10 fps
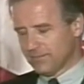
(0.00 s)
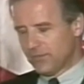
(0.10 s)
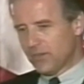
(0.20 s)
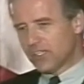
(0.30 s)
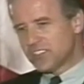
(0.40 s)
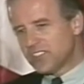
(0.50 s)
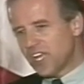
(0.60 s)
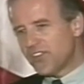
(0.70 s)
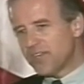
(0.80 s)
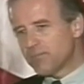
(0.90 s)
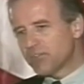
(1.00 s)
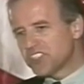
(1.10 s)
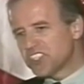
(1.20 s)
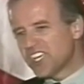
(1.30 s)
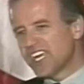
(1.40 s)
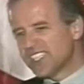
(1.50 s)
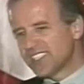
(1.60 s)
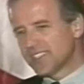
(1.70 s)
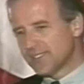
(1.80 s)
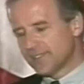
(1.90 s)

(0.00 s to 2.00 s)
There is nothing precise